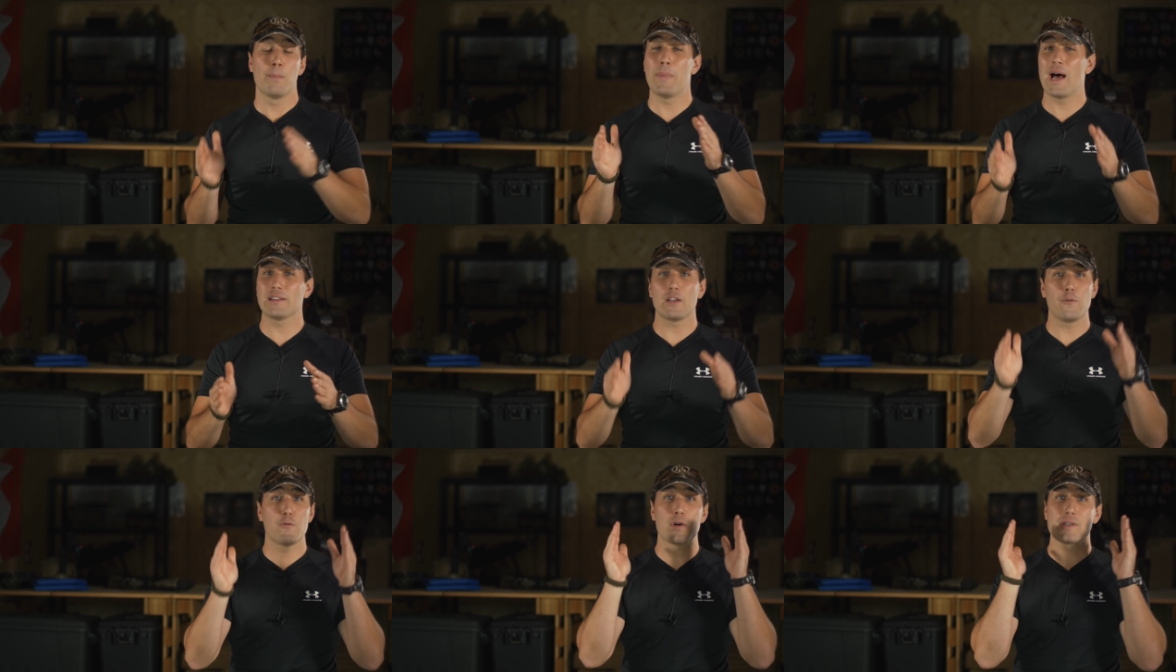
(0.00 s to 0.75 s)
But
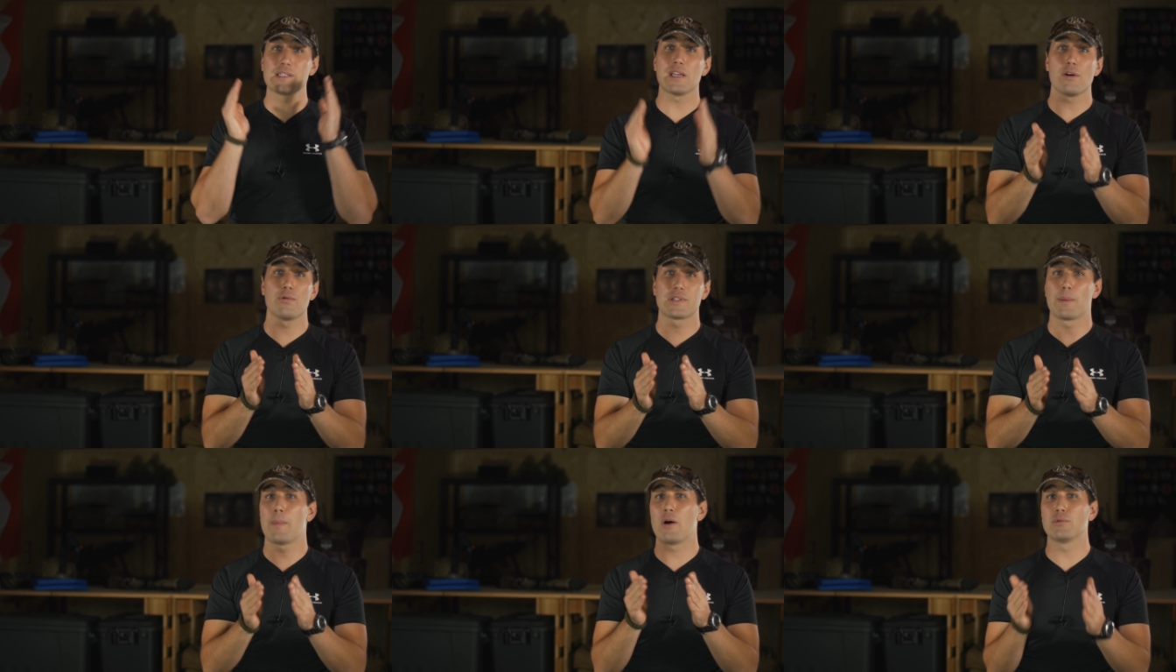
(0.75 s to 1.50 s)
if you're serious
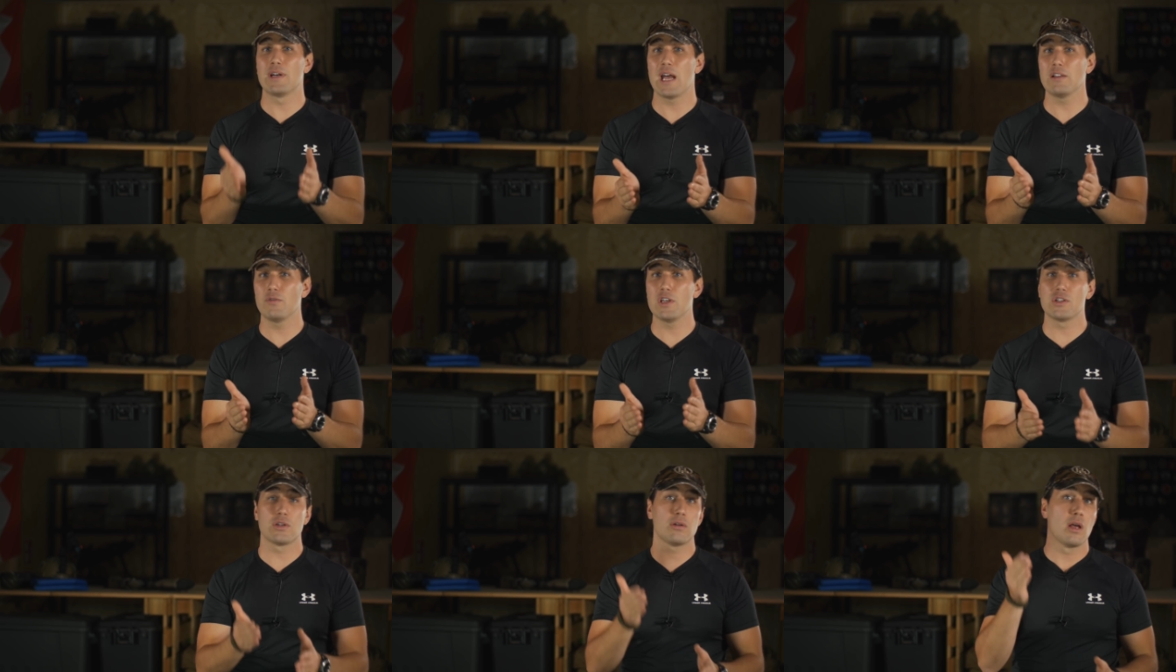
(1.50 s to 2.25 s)
about night
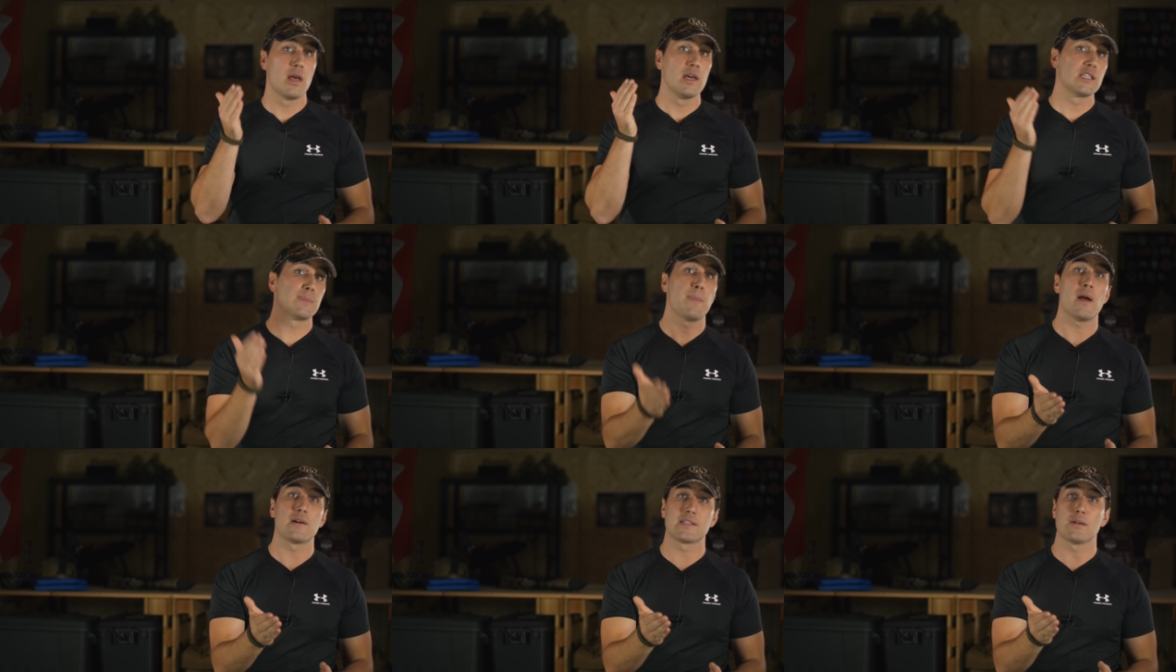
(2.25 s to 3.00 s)
vision,
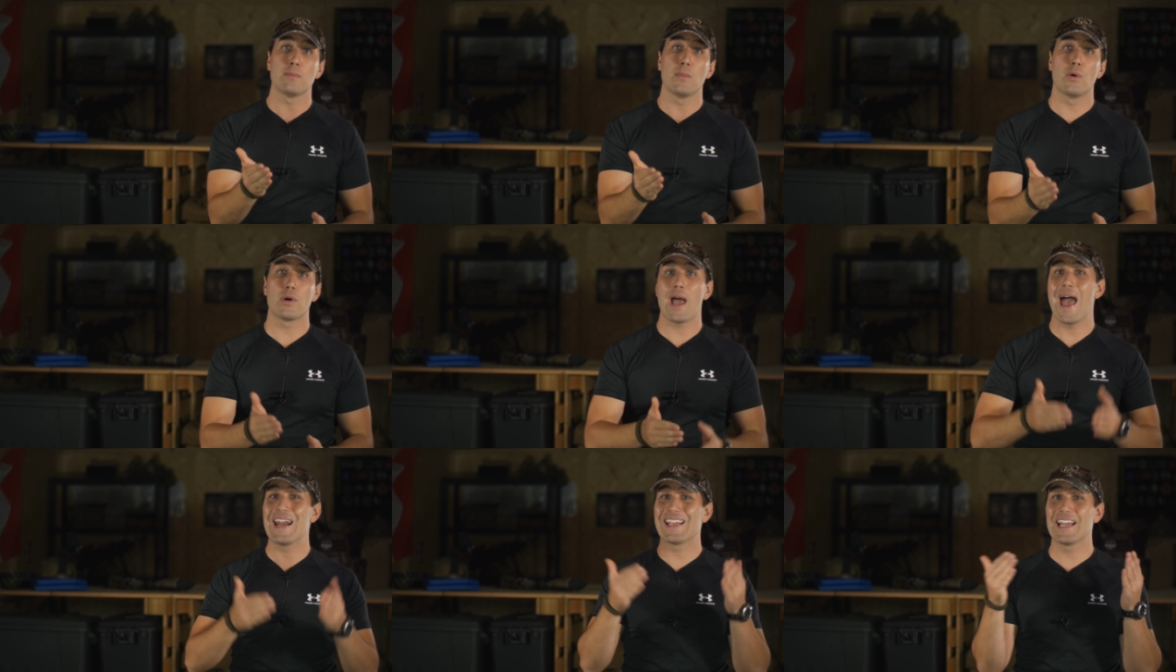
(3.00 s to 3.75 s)
spare some more
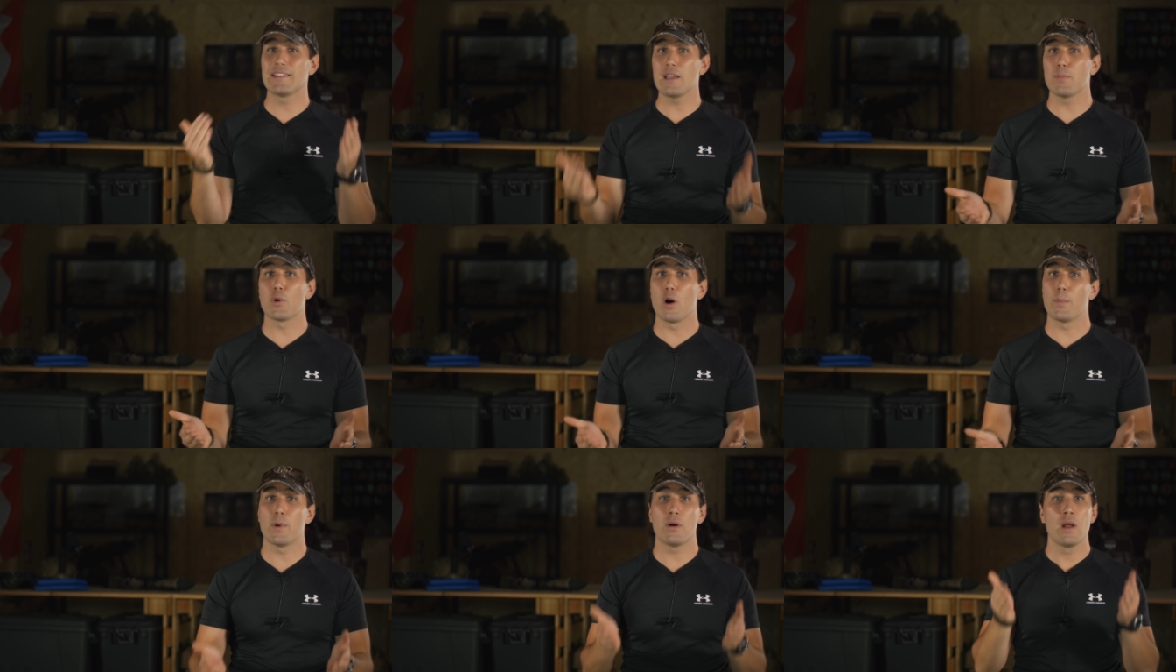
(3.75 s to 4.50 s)
and get a
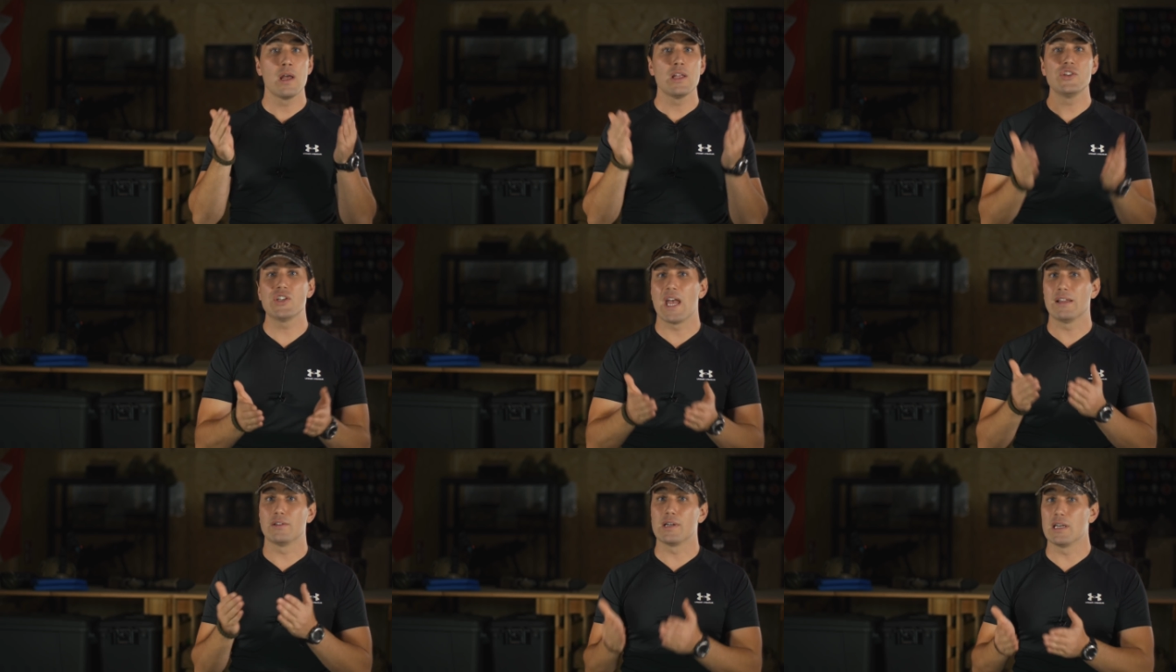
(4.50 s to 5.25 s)
proper
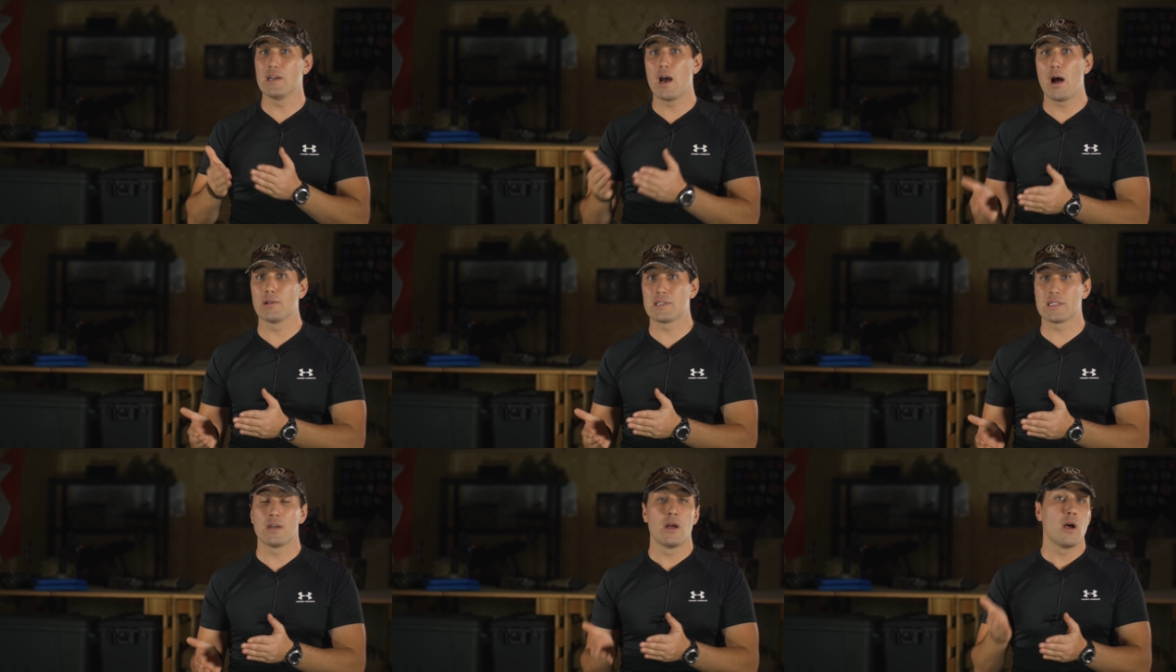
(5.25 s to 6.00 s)
Gen 3 nod.